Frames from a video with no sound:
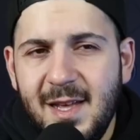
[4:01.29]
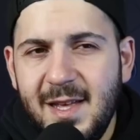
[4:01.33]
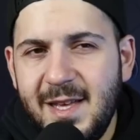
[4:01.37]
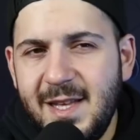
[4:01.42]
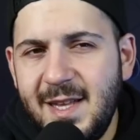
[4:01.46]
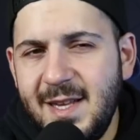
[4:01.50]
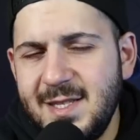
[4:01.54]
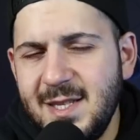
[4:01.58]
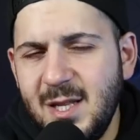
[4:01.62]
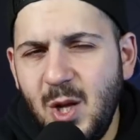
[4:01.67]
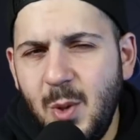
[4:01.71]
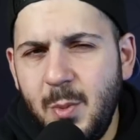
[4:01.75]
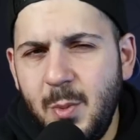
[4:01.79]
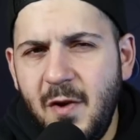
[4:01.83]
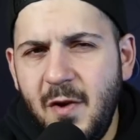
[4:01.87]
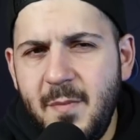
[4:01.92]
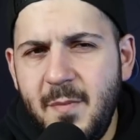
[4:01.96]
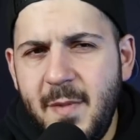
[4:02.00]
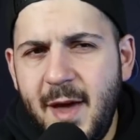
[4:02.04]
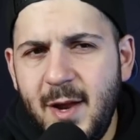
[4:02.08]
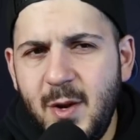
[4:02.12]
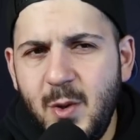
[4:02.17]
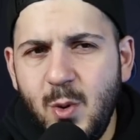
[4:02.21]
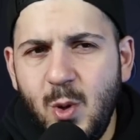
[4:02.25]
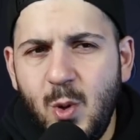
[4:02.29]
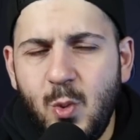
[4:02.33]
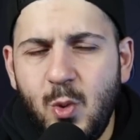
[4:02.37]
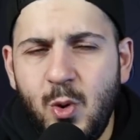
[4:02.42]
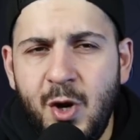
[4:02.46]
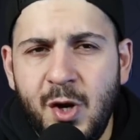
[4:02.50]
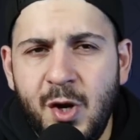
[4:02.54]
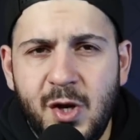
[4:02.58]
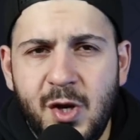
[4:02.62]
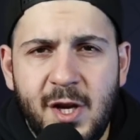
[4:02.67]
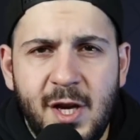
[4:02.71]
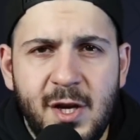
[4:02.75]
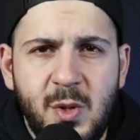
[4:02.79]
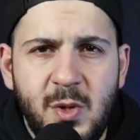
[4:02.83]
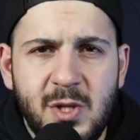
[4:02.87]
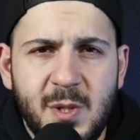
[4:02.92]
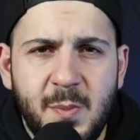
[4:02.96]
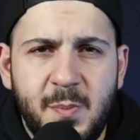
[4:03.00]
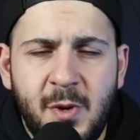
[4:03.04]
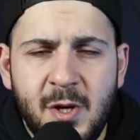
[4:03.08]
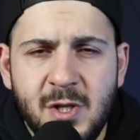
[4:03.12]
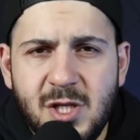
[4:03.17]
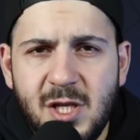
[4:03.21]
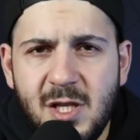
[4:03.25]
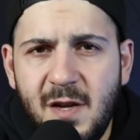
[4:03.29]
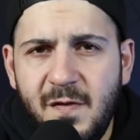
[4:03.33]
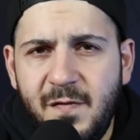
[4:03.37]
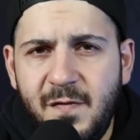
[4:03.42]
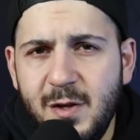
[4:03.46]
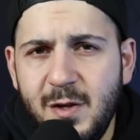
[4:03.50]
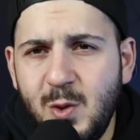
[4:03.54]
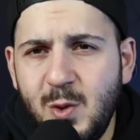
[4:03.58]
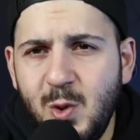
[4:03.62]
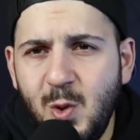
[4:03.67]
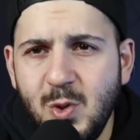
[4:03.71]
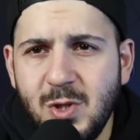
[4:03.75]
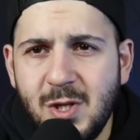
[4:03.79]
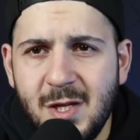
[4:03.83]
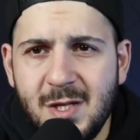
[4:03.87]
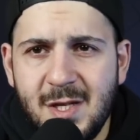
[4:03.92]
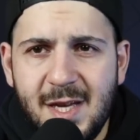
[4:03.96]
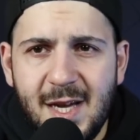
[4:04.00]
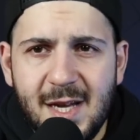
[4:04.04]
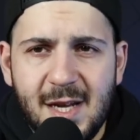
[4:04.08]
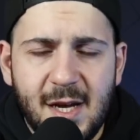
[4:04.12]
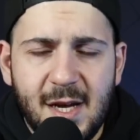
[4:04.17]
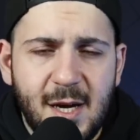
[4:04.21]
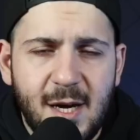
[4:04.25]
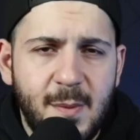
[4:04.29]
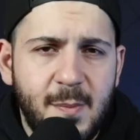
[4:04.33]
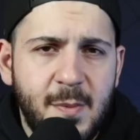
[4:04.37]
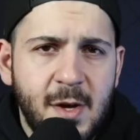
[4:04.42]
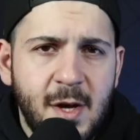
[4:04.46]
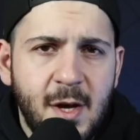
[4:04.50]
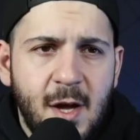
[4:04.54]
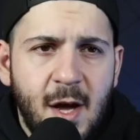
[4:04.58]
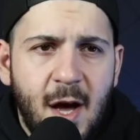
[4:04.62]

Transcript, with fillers: There's a little bit of manual work. You can use a bunch of different tools on GitHub.